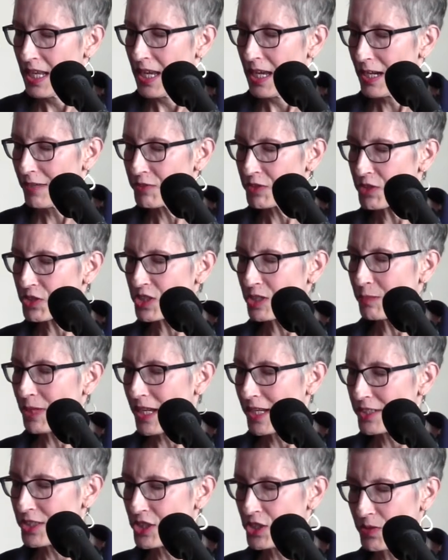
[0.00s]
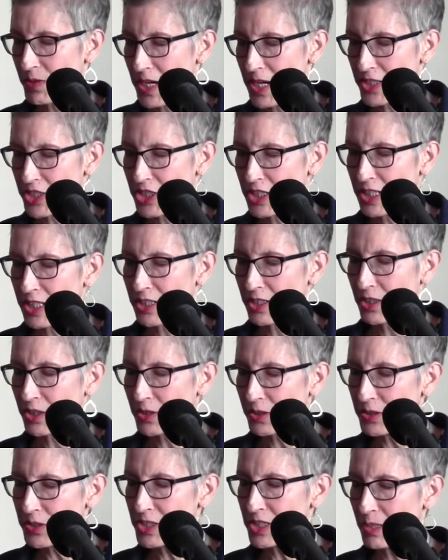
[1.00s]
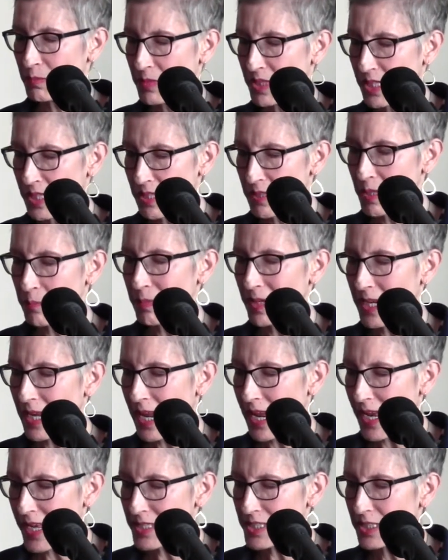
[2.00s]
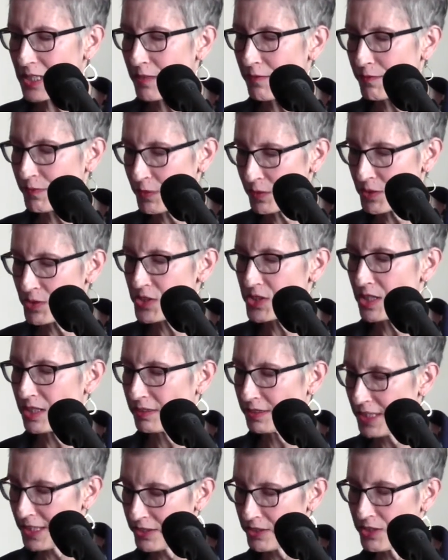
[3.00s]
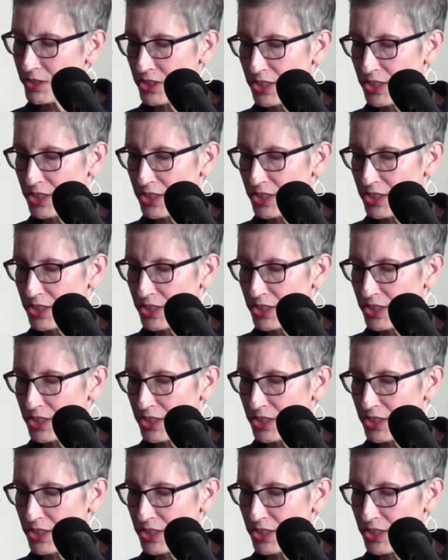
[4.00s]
After some head scratching, it occurred to me that by asking first and later